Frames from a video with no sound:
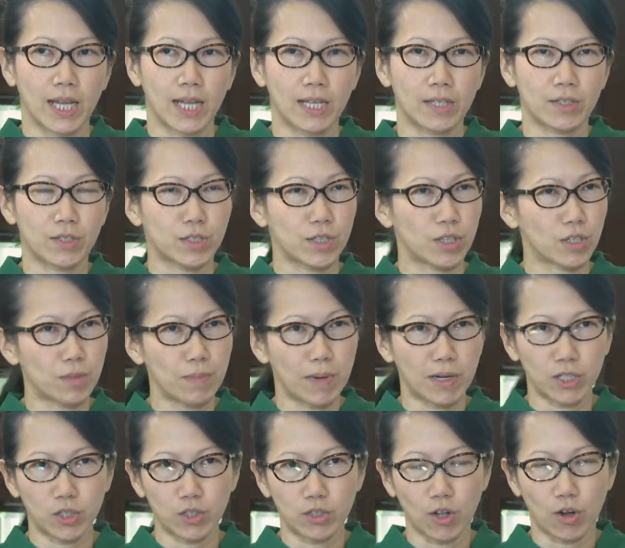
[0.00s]
is the
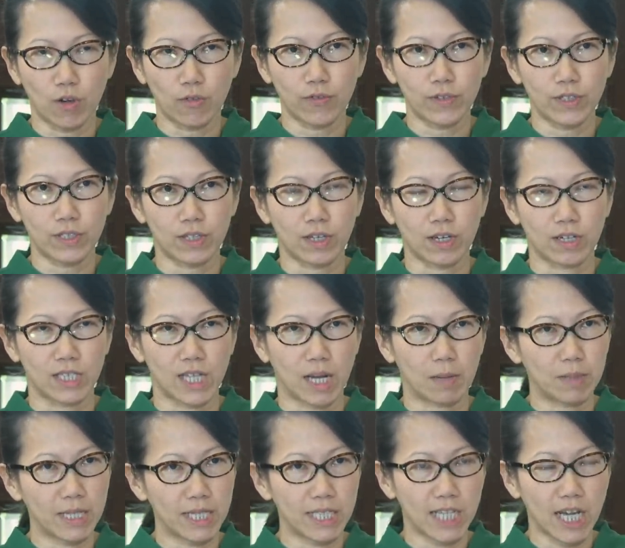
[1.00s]
Smart Nation office uh,
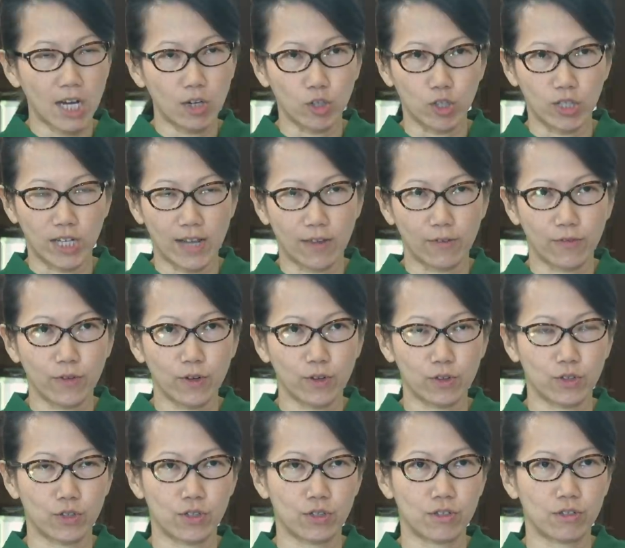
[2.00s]
doubling down on
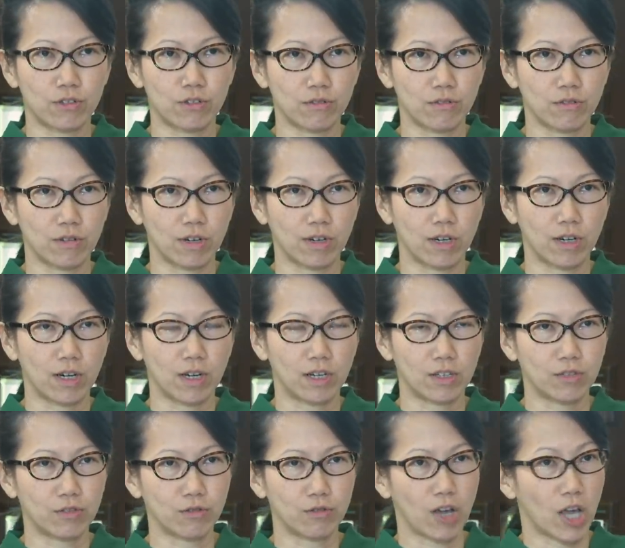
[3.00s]
efforts to, uh,
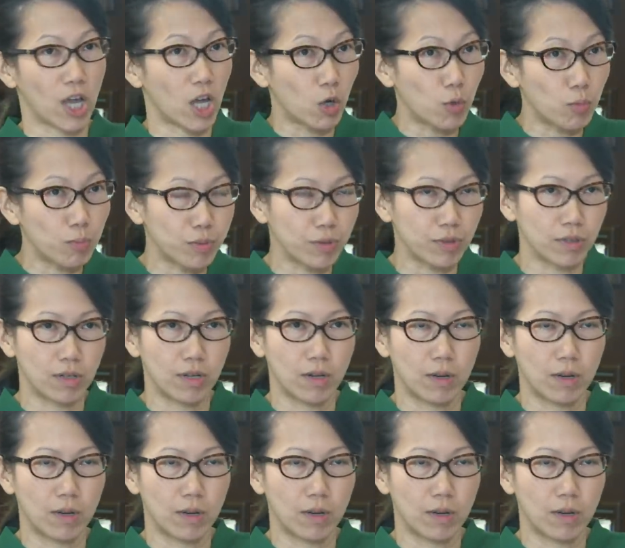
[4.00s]
to help